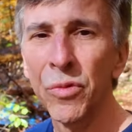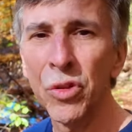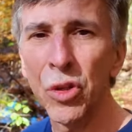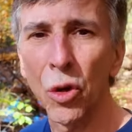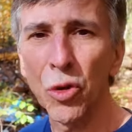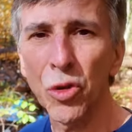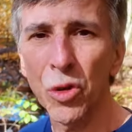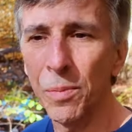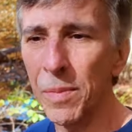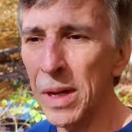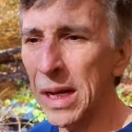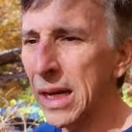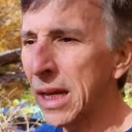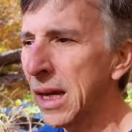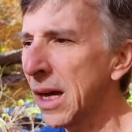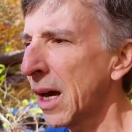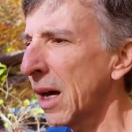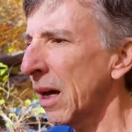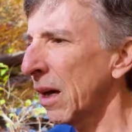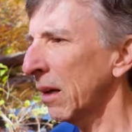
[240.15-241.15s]
social
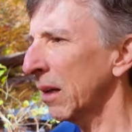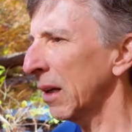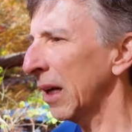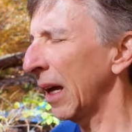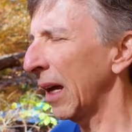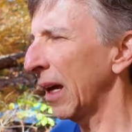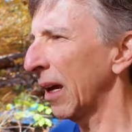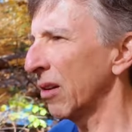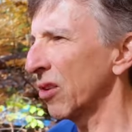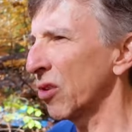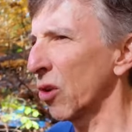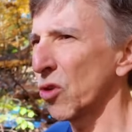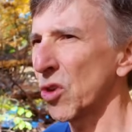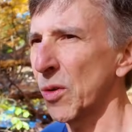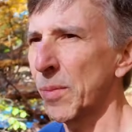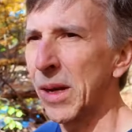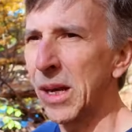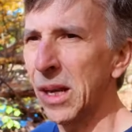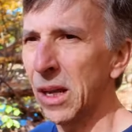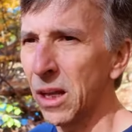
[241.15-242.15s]
media
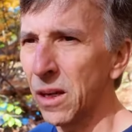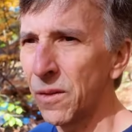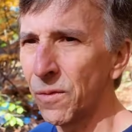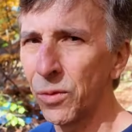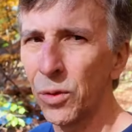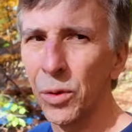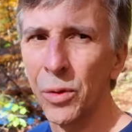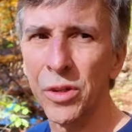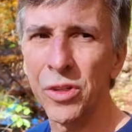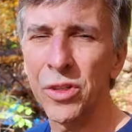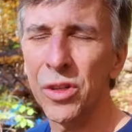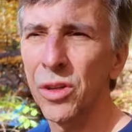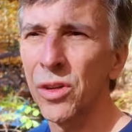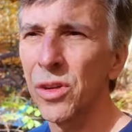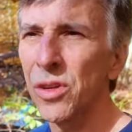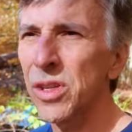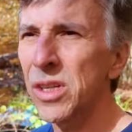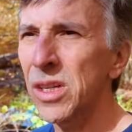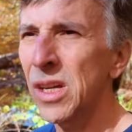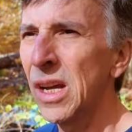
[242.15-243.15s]

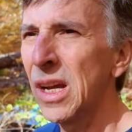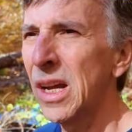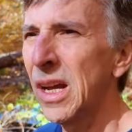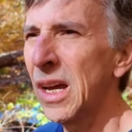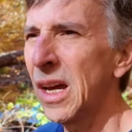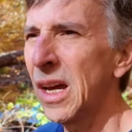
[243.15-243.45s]
influencers,